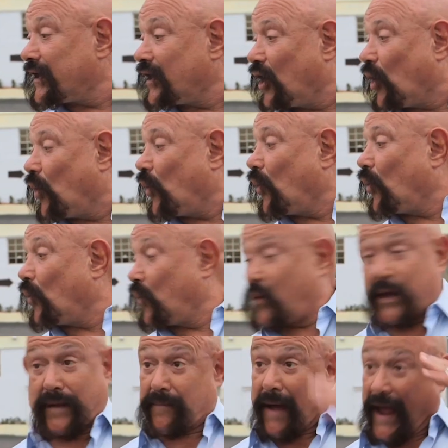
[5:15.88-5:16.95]
You know,
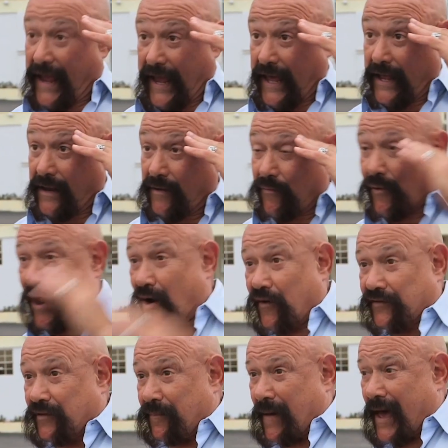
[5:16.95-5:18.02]
in my head, right
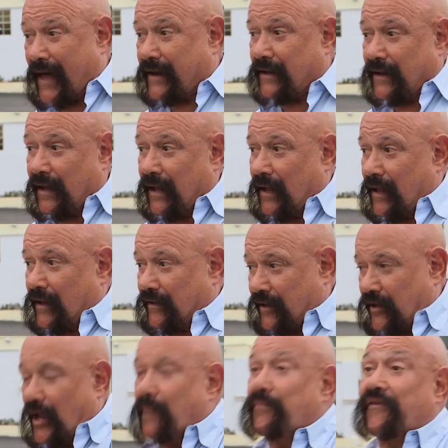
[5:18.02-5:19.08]
off the bat, the
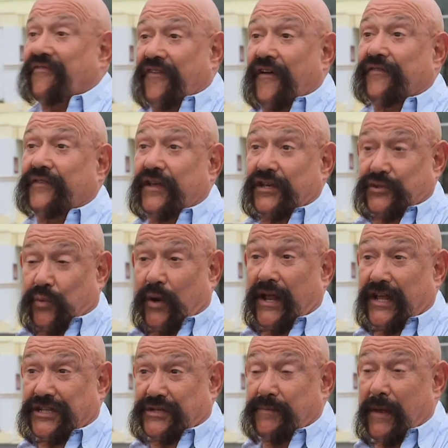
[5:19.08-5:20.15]
number 50 is what hits